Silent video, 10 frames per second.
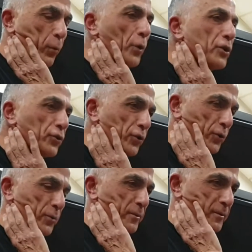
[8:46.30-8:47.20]
What do you do?
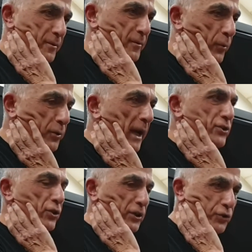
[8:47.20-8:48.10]
What do you
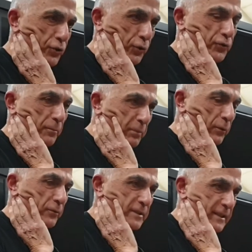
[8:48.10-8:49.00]
actually do to
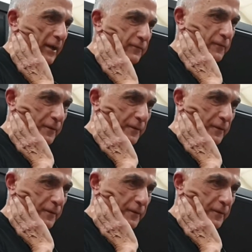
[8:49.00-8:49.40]
build stuff?